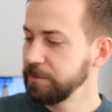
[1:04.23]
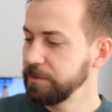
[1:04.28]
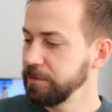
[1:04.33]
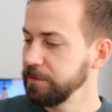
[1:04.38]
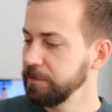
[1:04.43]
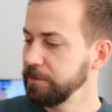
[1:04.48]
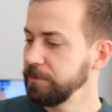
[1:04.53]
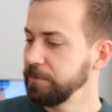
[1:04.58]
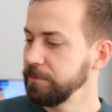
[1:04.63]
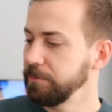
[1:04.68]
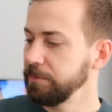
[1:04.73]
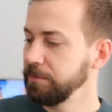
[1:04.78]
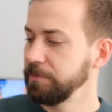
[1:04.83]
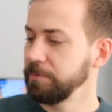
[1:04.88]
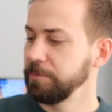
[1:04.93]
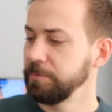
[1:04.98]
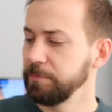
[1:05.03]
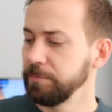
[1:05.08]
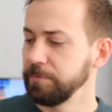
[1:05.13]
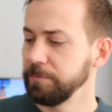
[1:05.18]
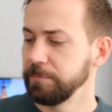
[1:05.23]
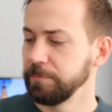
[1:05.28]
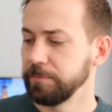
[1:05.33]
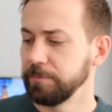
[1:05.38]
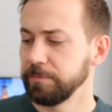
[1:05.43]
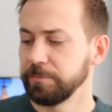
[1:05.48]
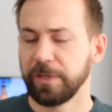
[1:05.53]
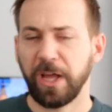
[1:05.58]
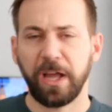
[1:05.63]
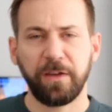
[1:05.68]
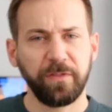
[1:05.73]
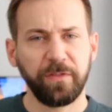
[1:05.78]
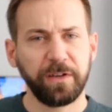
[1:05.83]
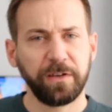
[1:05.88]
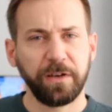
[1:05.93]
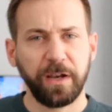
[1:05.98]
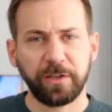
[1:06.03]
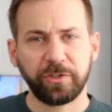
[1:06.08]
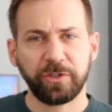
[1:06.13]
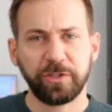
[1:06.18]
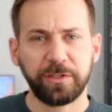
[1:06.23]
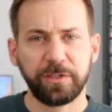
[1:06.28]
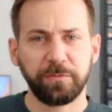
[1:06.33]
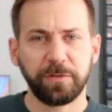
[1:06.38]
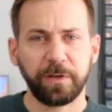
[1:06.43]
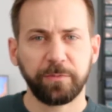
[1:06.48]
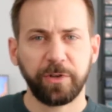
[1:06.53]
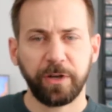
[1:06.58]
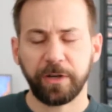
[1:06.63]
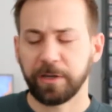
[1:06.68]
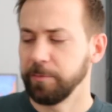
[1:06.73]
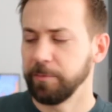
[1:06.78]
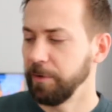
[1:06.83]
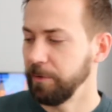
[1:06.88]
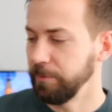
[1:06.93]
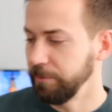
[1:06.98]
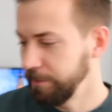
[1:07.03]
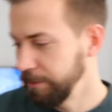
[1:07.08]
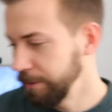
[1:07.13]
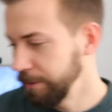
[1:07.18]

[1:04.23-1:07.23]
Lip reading: dive in and actually see what I'm talking about.